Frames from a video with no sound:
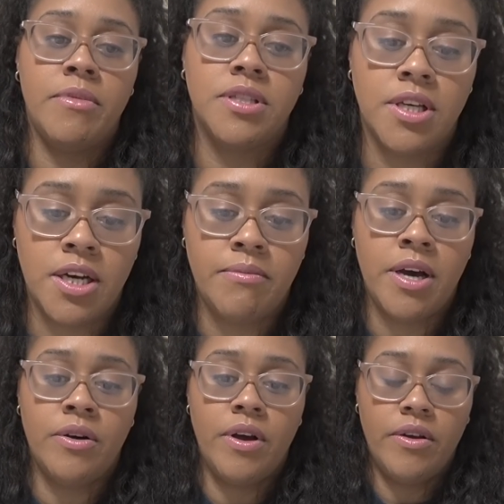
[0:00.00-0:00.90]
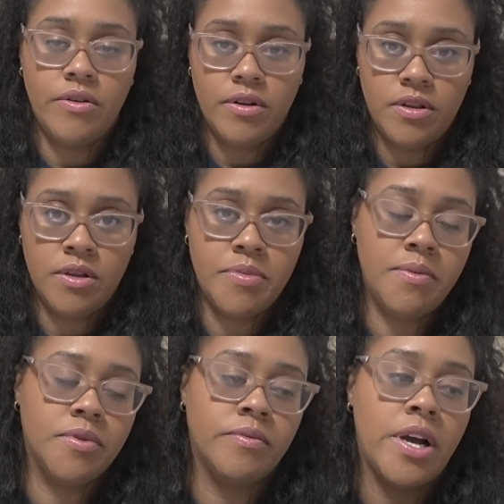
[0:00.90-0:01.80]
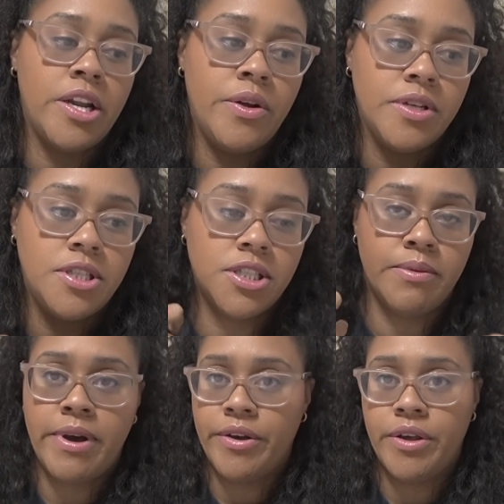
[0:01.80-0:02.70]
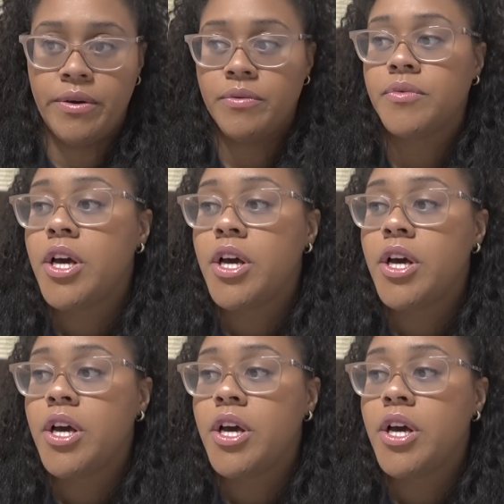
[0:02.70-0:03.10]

It's not about the people around you. It's just about you.